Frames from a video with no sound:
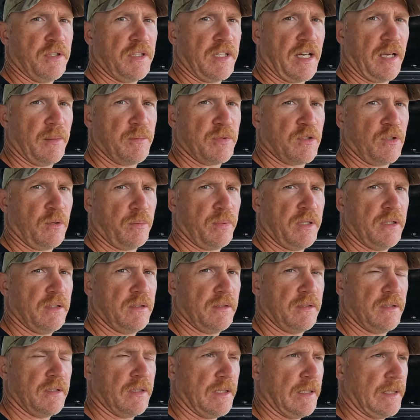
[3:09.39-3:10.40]
game stopper,
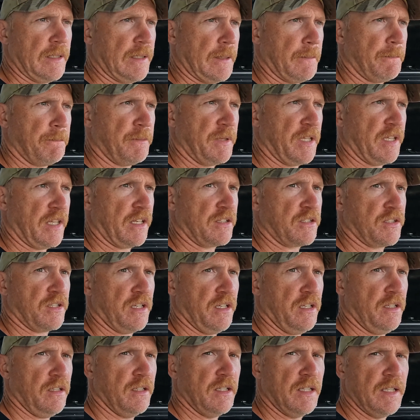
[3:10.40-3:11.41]
and that's
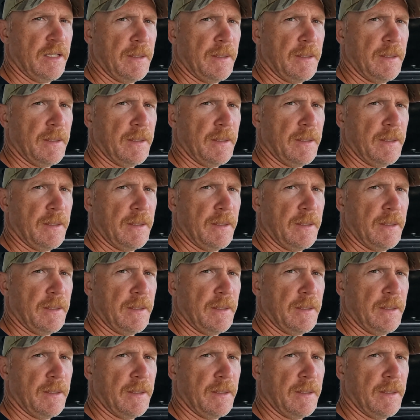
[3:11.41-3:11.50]
heat.